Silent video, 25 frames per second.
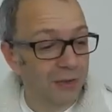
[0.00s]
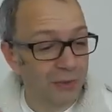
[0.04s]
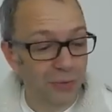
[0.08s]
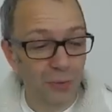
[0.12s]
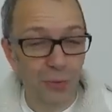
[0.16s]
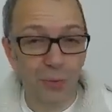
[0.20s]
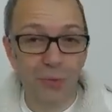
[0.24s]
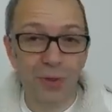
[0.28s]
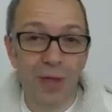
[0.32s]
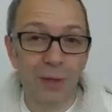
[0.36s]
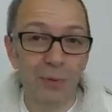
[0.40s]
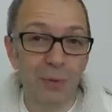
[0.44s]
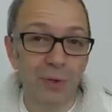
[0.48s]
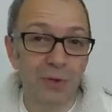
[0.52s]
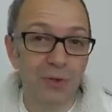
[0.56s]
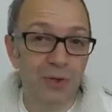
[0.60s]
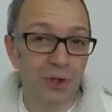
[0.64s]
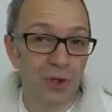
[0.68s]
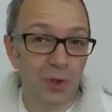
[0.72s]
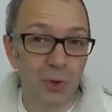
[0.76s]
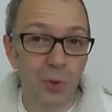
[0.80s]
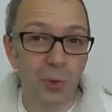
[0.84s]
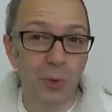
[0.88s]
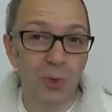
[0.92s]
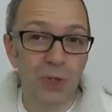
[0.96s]
I thought they would have
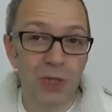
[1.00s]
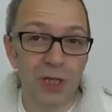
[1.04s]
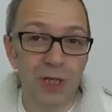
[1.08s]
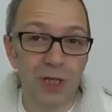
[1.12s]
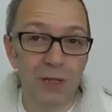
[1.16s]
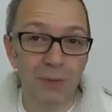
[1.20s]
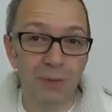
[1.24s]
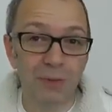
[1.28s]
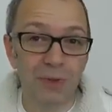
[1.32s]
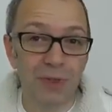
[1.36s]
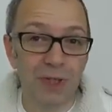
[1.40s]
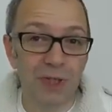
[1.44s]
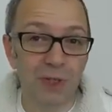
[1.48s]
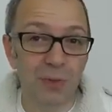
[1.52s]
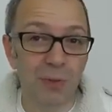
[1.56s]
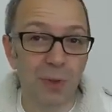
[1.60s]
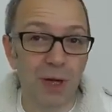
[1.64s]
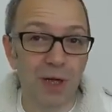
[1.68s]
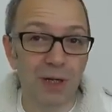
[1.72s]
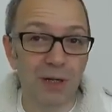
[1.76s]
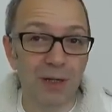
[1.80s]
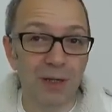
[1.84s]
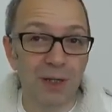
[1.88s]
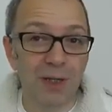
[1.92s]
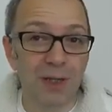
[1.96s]
sorted it with this
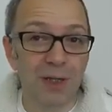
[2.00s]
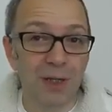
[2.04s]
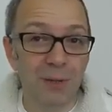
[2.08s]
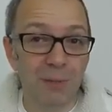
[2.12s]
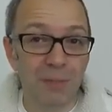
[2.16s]
one,